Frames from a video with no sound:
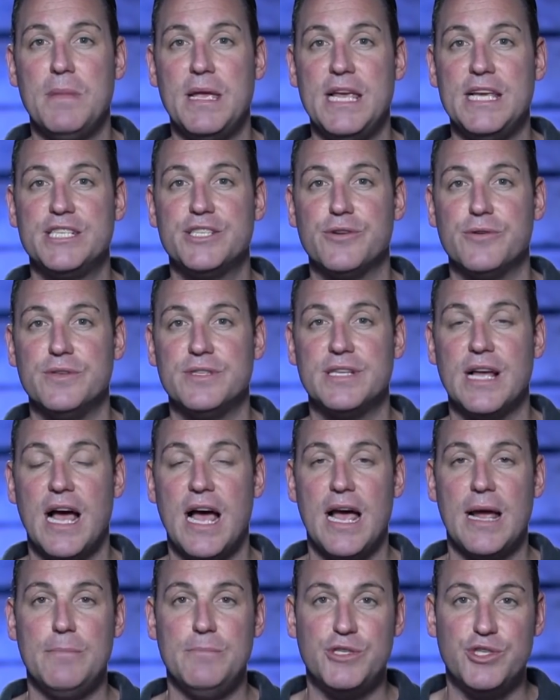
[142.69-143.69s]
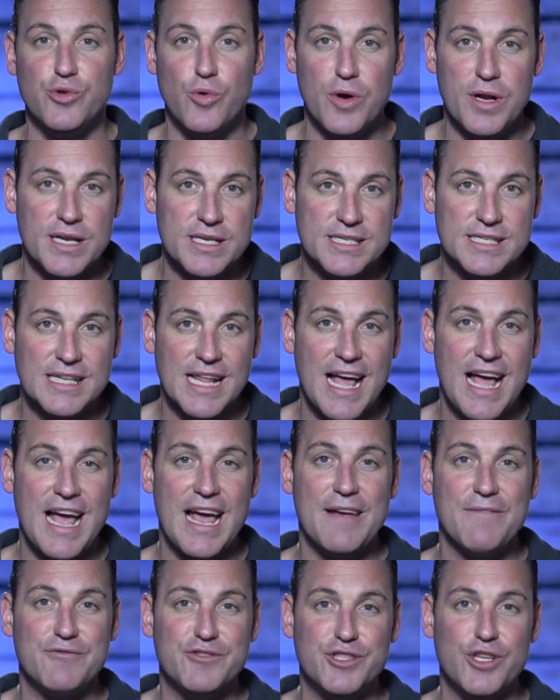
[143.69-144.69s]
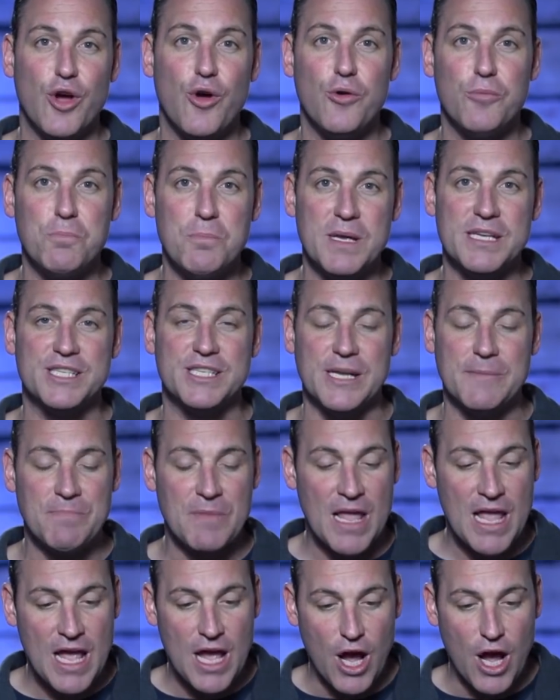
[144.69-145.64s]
Eastern Time. Join us live. Don't miss it.